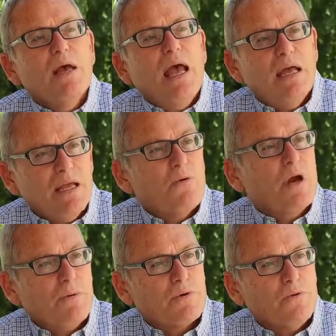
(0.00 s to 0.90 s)
and they were
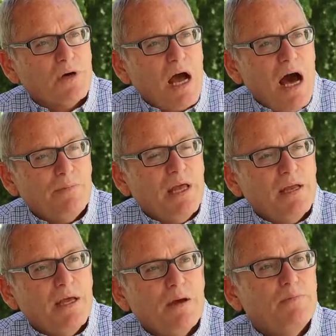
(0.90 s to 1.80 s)
able to
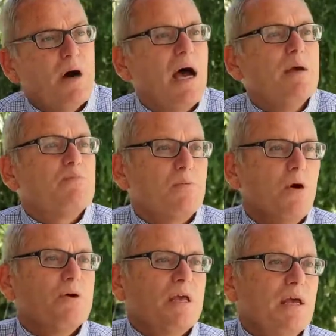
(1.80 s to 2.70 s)
accommodate him by
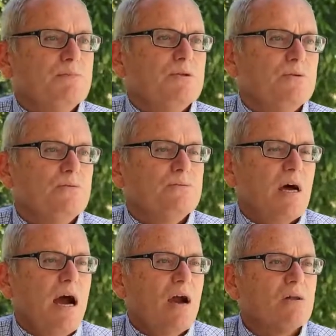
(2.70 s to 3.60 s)
promoting him to
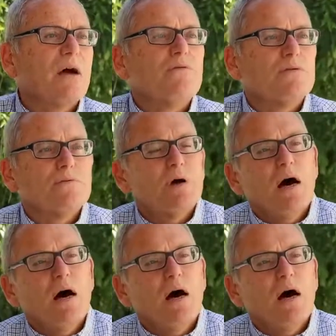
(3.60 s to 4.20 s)
higher level